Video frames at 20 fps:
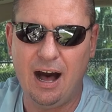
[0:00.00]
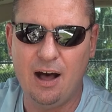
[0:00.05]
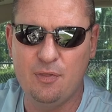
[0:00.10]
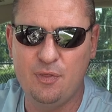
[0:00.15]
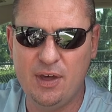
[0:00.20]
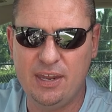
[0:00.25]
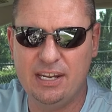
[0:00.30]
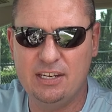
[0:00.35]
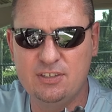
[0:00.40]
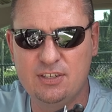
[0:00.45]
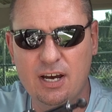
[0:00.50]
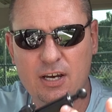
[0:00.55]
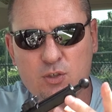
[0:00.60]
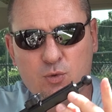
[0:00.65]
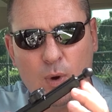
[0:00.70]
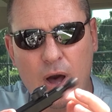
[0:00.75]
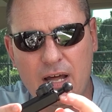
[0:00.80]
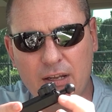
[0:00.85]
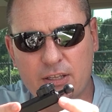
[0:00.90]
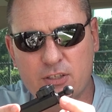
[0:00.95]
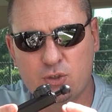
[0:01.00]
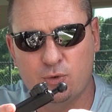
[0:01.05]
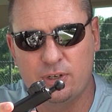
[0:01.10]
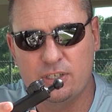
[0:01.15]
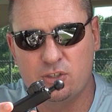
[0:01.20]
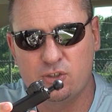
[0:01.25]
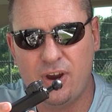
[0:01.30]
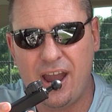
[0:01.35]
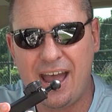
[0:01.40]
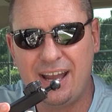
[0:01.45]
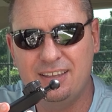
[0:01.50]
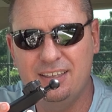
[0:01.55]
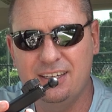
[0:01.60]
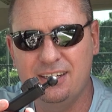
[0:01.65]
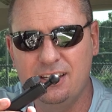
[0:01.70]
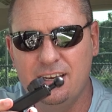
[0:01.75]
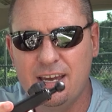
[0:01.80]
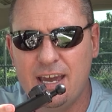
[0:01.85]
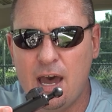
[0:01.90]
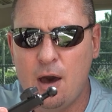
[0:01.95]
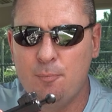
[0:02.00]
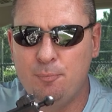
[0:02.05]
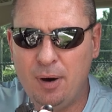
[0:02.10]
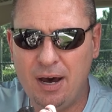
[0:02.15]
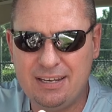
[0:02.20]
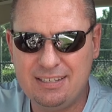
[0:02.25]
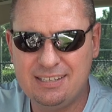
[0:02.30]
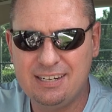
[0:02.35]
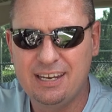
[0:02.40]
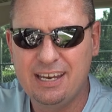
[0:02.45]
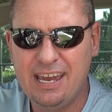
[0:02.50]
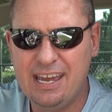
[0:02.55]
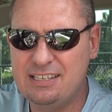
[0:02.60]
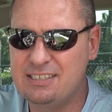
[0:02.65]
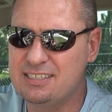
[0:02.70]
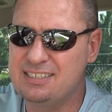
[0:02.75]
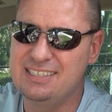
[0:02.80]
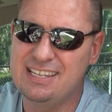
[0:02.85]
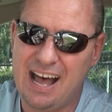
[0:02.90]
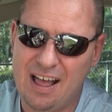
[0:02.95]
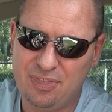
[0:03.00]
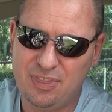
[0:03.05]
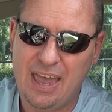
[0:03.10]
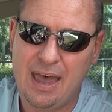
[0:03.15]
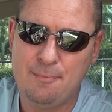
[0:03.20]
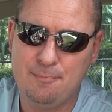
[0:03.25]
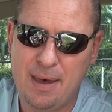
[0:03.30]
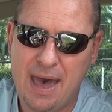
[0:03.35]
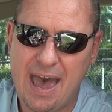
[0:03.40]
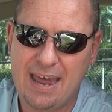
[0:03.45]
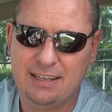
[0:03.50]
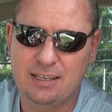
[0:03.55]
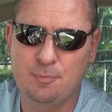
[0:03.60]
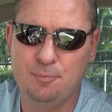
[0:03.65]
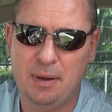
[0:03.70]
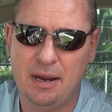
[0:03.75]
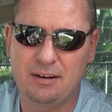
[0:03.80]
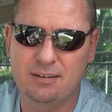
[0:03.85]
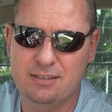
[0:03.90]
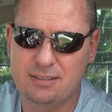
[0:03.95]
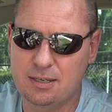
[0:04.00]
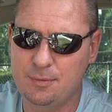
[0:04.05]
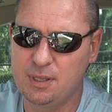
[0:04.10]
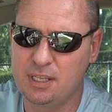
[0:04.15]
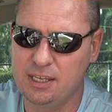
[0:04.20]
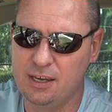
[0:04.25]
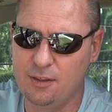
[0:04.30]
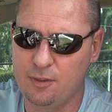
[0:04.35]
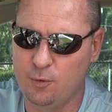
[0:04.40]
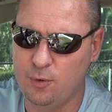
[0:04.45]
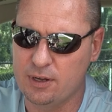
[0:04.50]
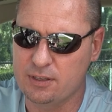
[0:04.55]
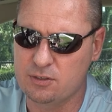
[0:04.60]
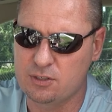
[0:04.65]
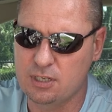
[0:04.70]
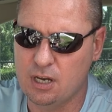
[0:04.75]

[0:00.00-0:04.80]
than it does while it's retracted, but it's not that bad compared to some of the other ones.